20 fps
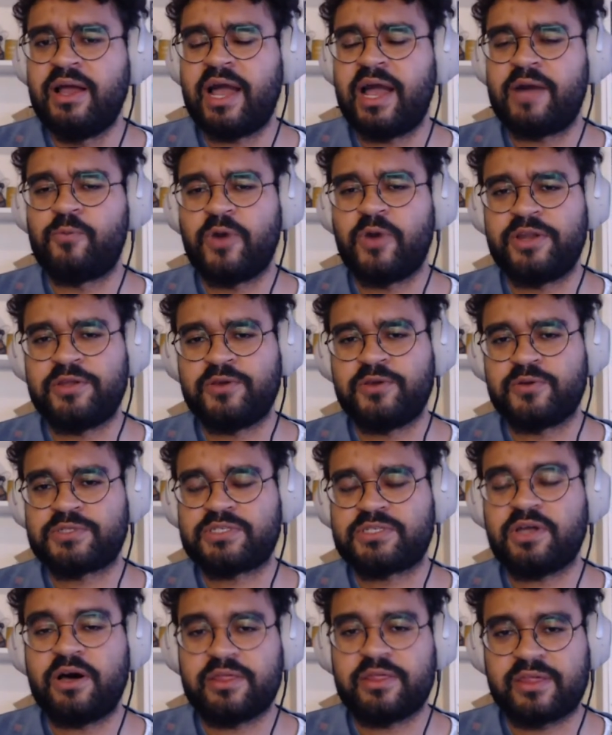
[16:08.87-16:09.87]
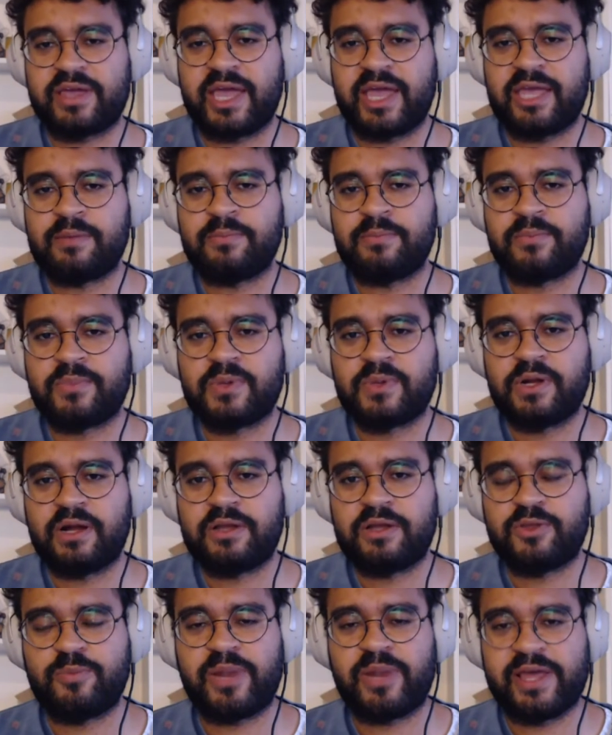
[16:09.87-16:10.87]
And when you start the game,
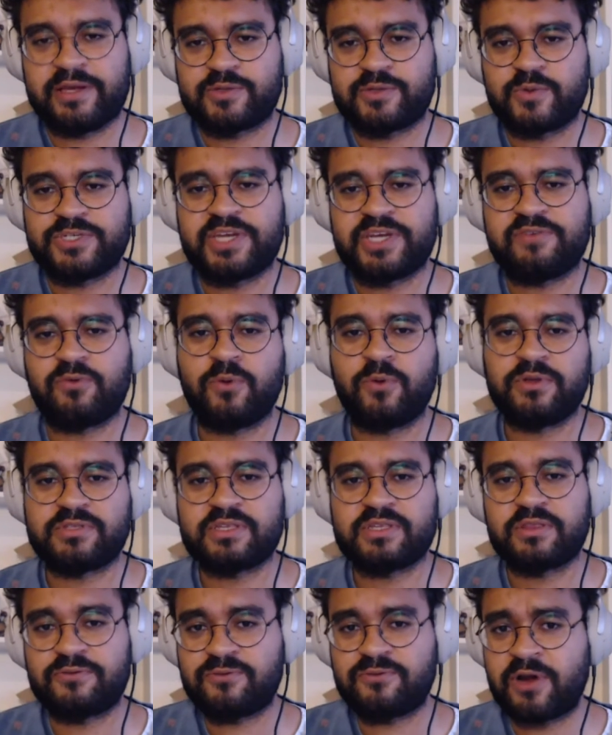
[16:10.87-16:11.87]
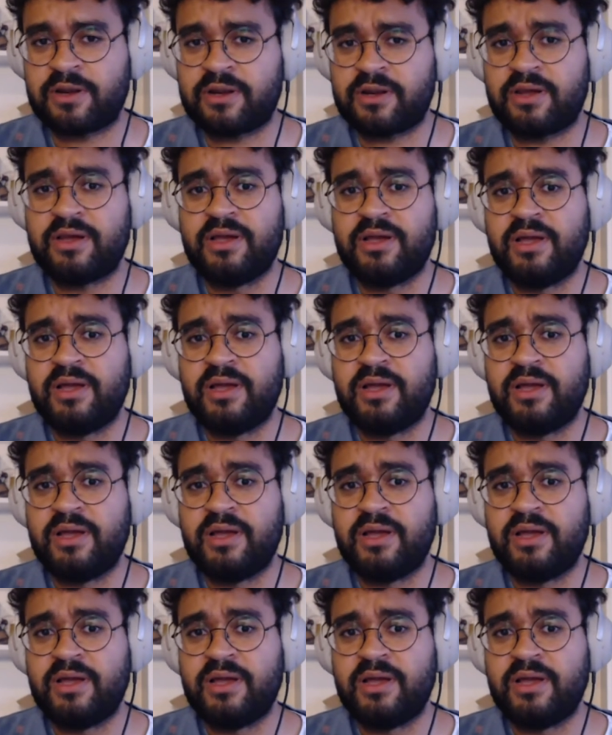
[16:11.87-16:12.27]
you play as whichever one's in the front,